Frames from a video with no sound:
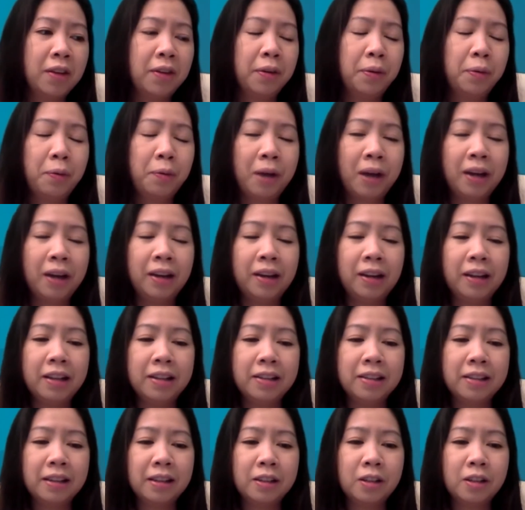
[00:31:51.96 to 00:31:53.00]
One
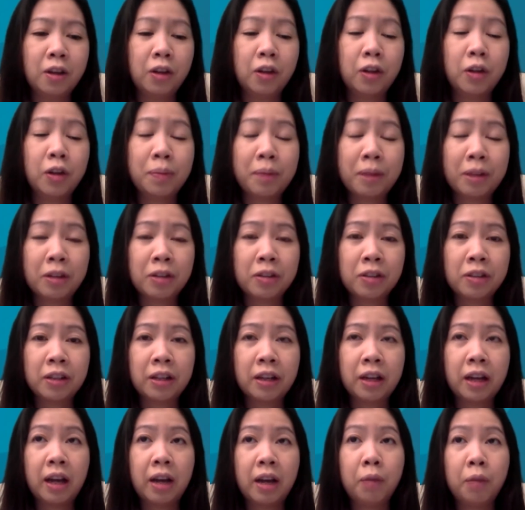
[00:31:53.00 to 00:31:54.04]
is a documentary.
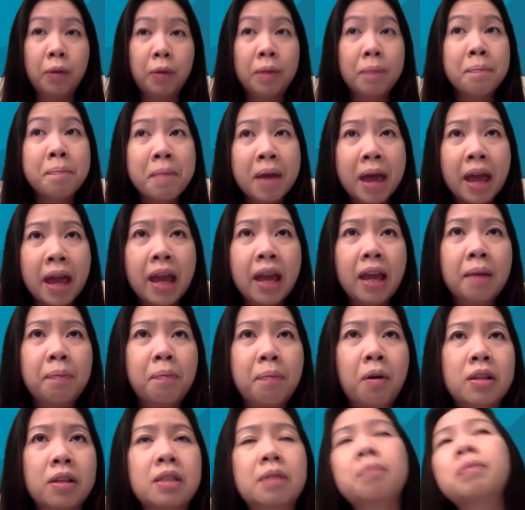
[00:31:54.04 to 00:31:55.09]
We may
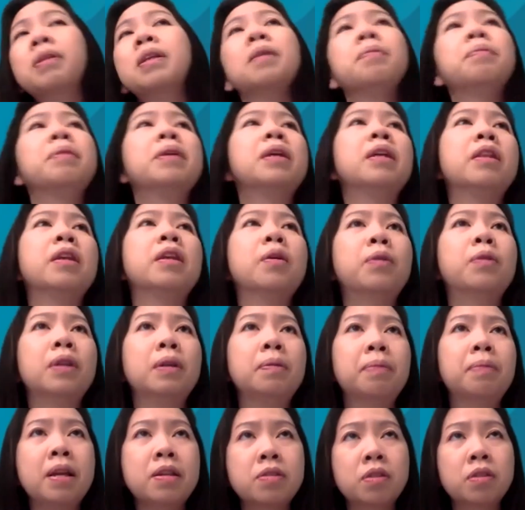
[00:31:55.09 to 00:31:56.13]
possibly be the only
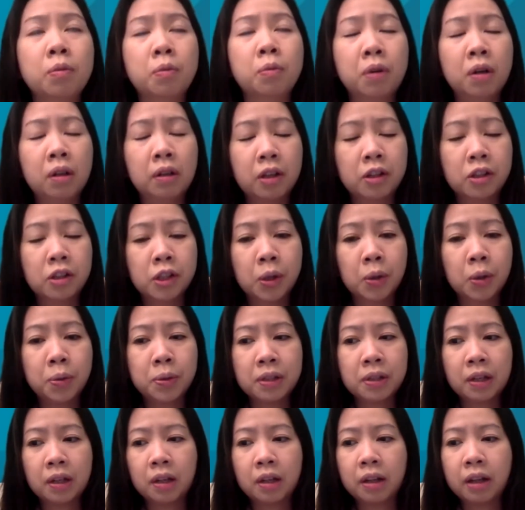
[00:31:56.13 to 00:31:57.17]
place in the world that
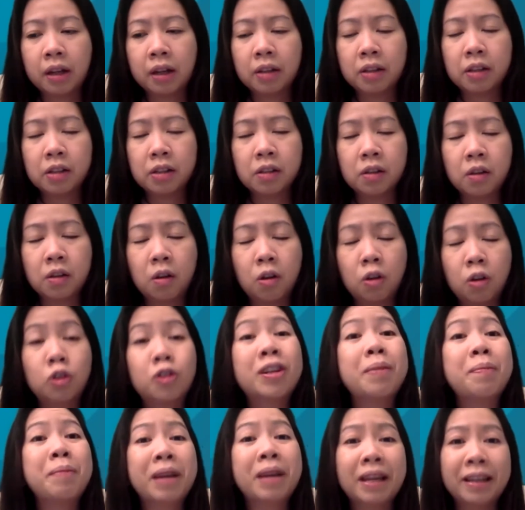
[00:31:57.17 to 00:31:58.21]
shows it, that is called
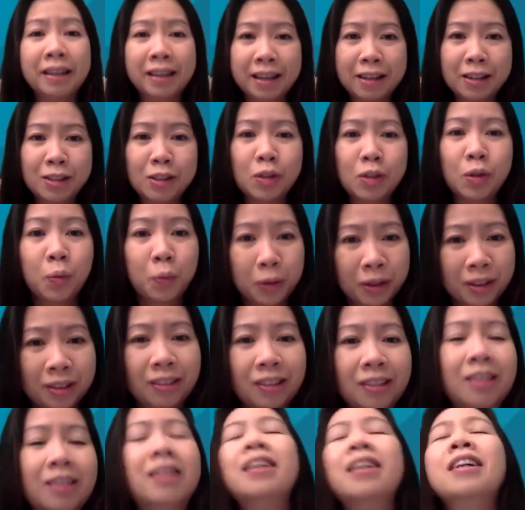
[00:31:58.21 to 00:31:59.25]
Dreaming Against the
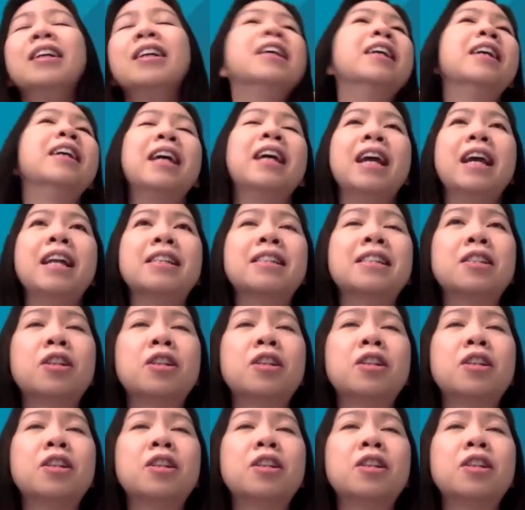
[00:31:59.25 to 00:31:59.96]
World. It's a